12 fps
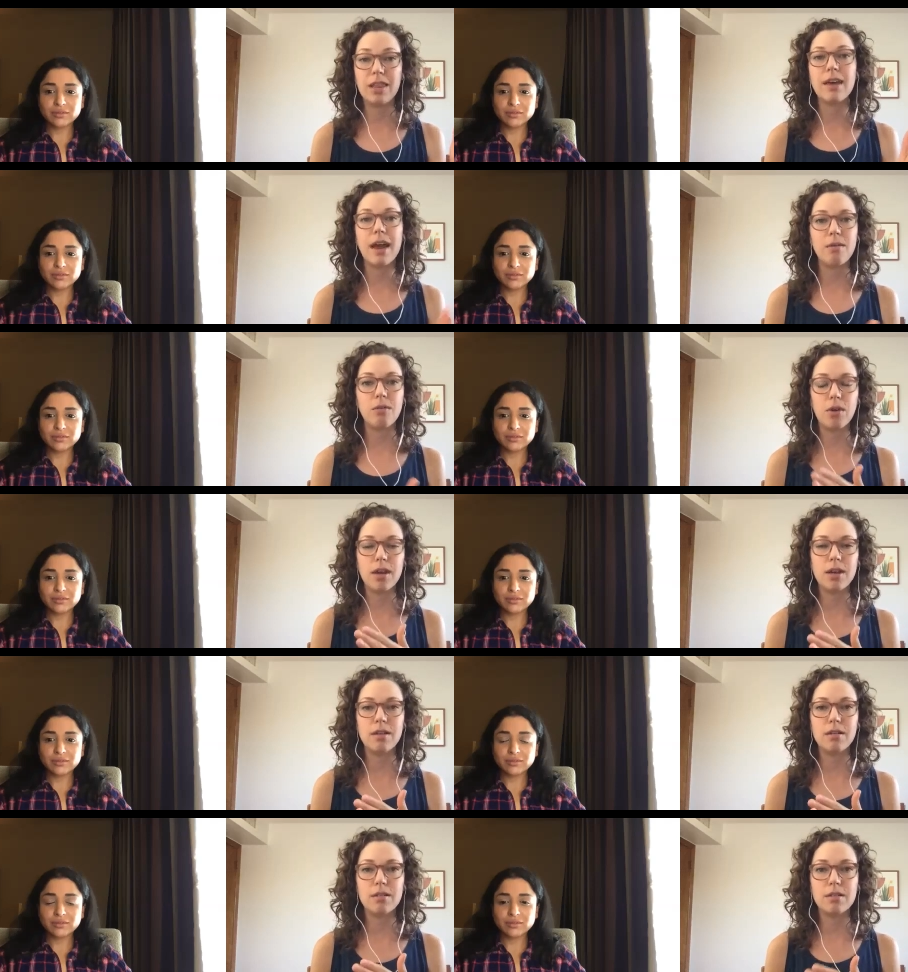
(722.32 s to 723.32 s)
Speaker 1: thyroid
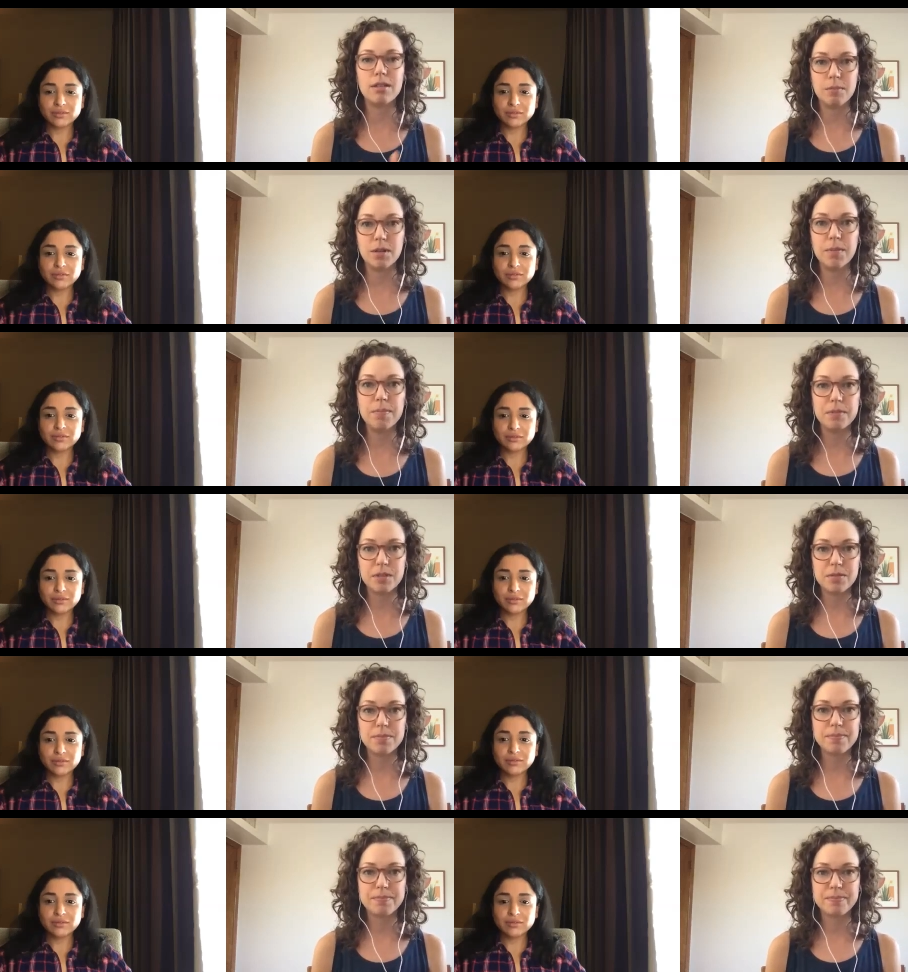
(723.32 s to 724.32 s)
symptoms.
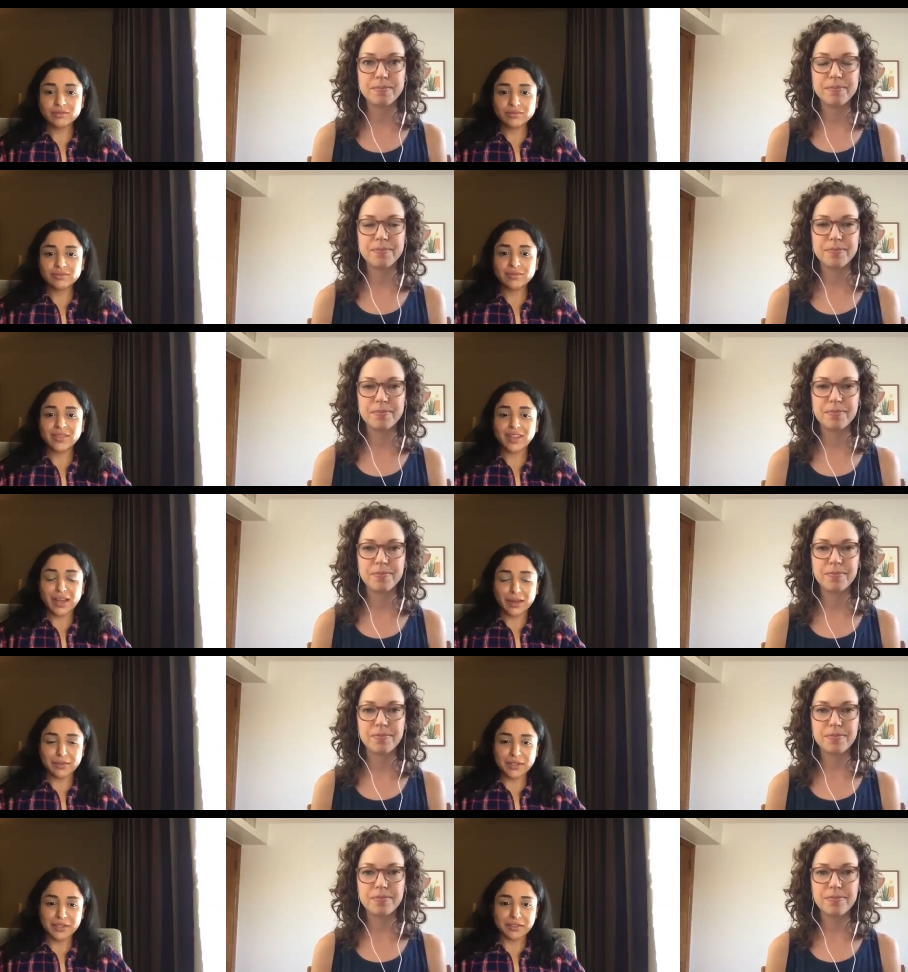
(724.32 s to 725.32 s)

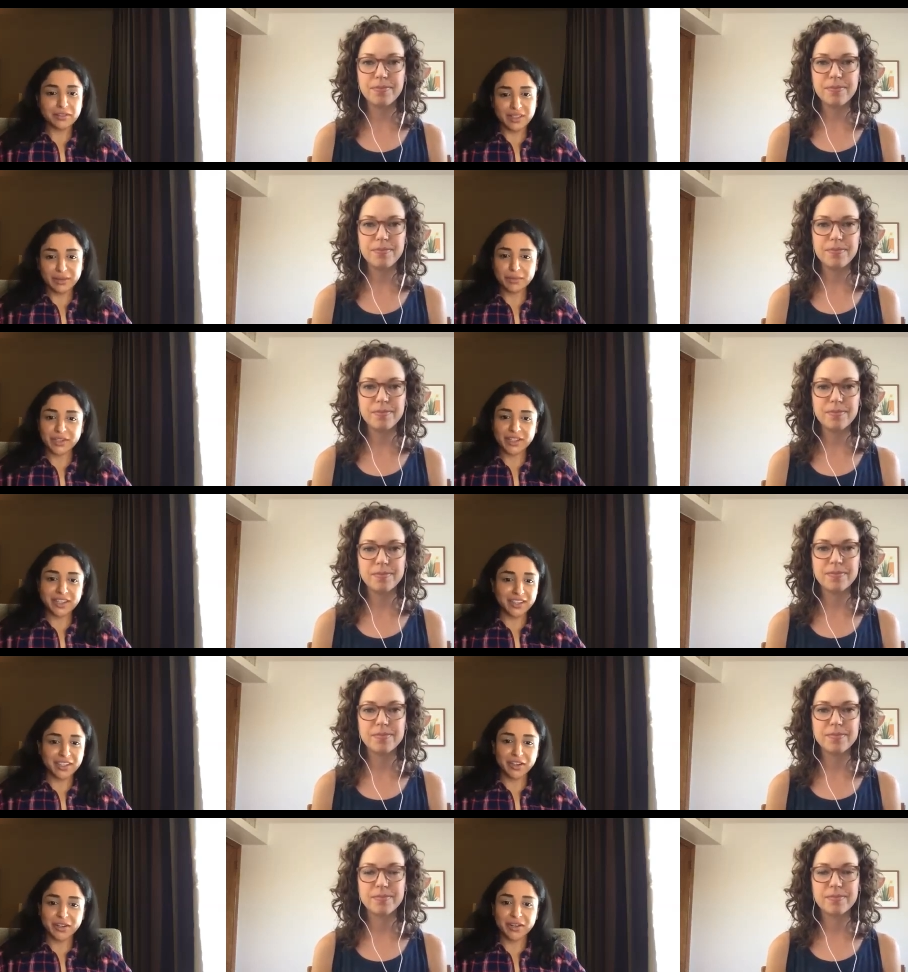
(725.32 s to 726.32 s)
Speaker 2: Absolutely. Bringing
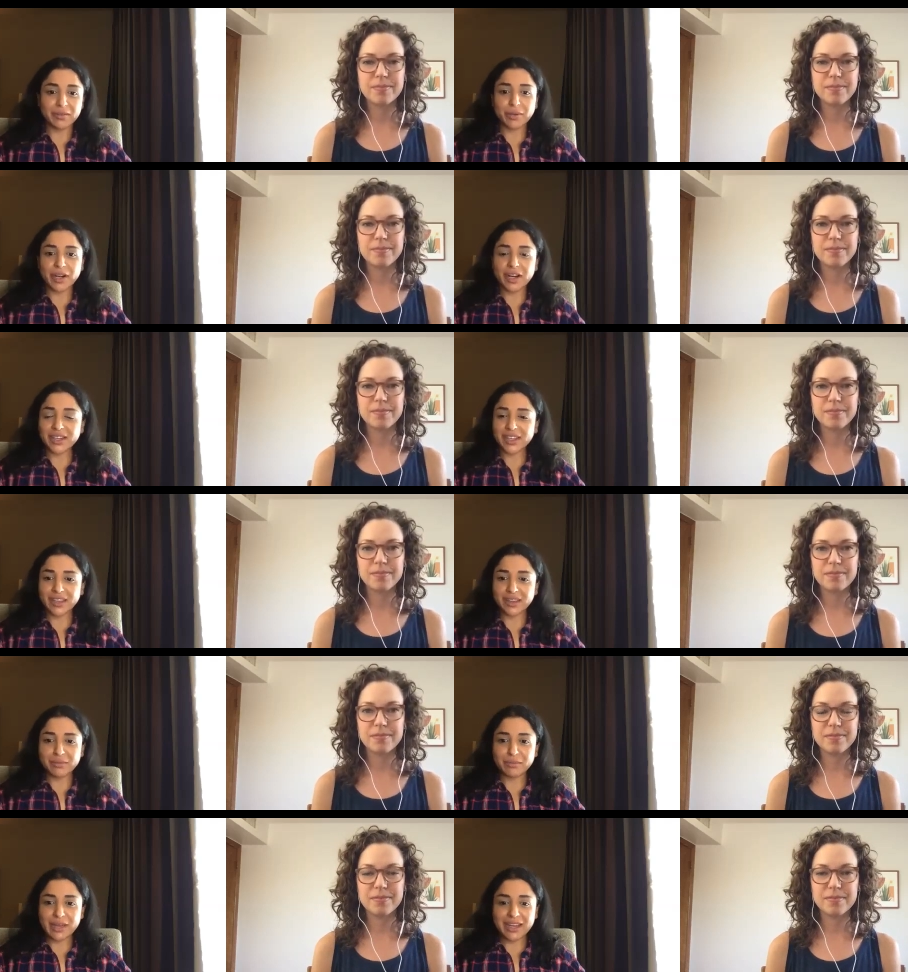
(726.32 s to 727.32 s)
your
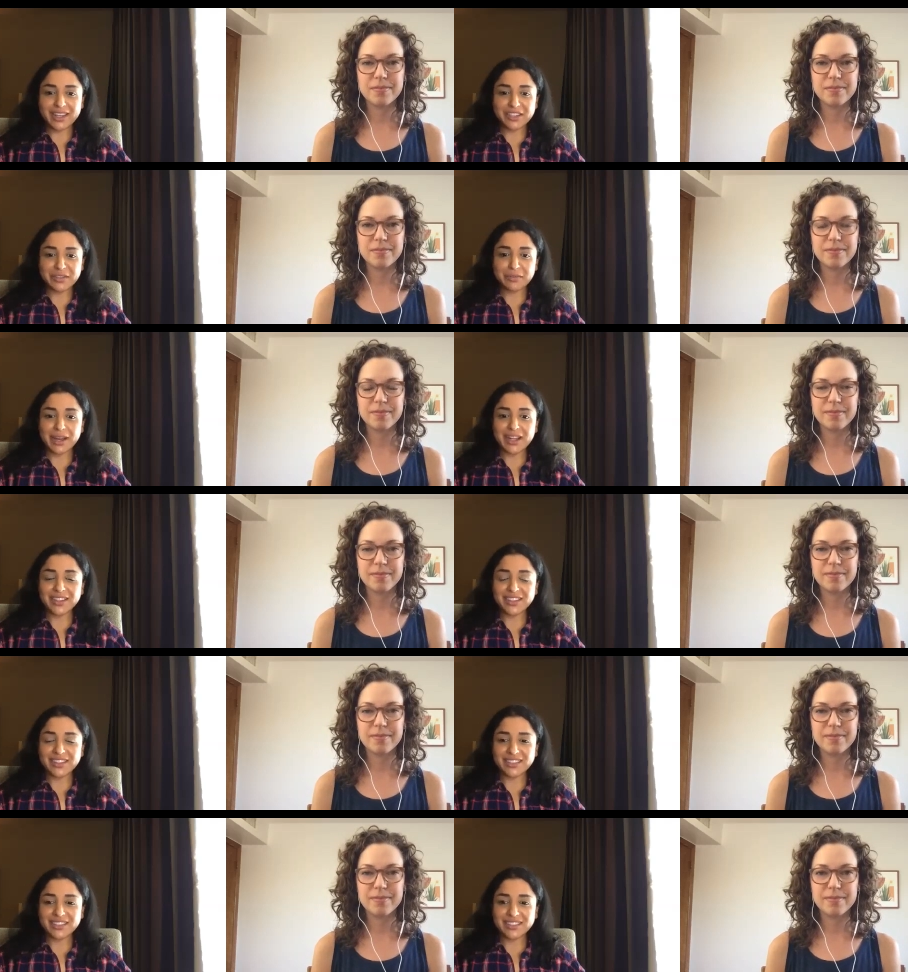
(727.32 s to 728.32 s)
body back into
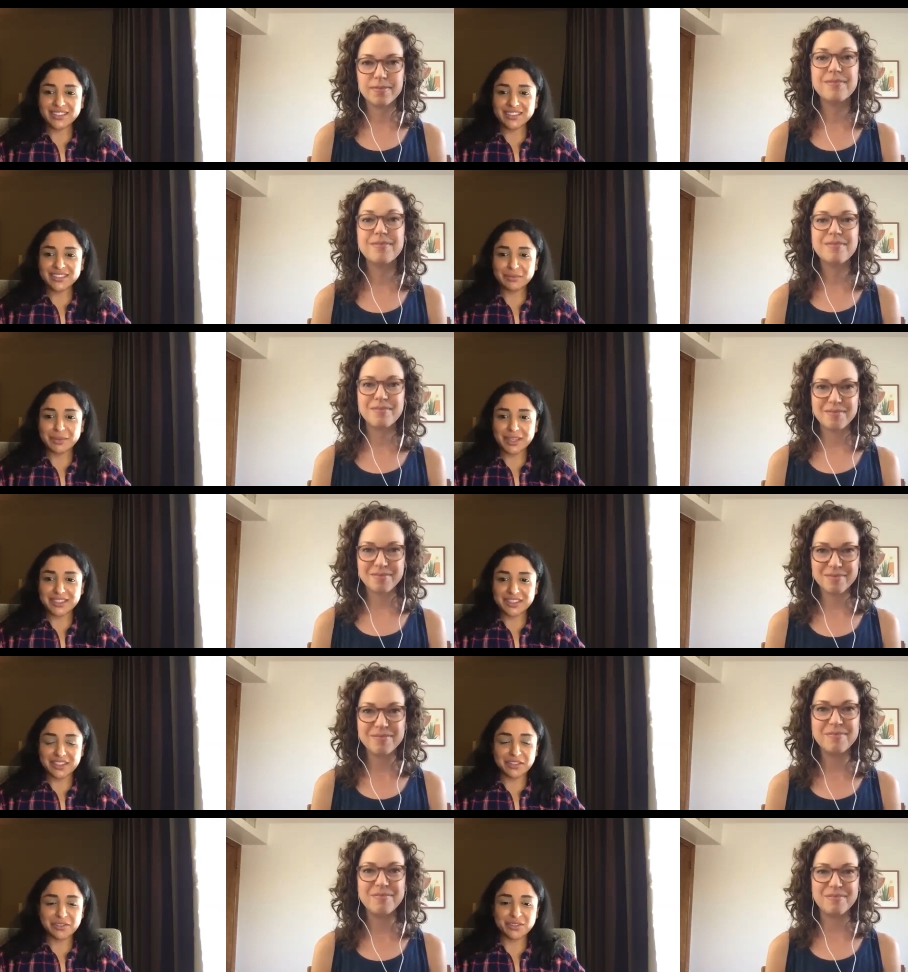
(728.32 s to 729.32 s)
balance makes
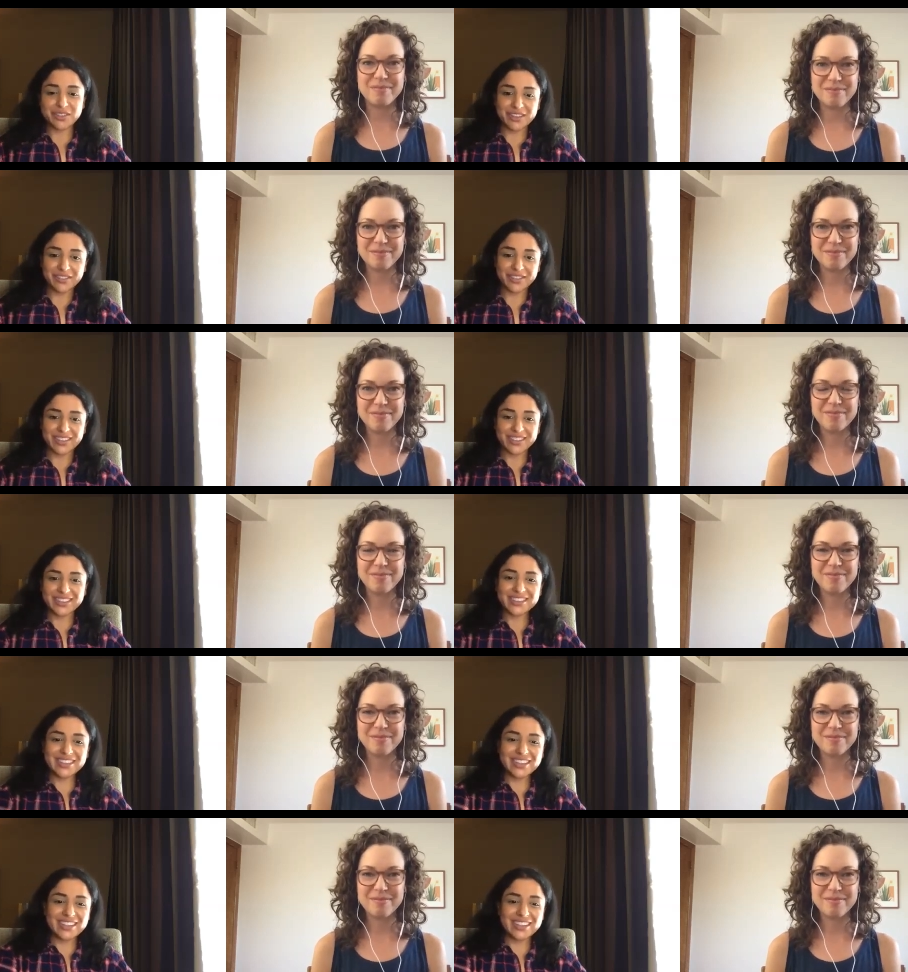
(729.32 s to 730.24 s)
mm-hmm. a huge difference.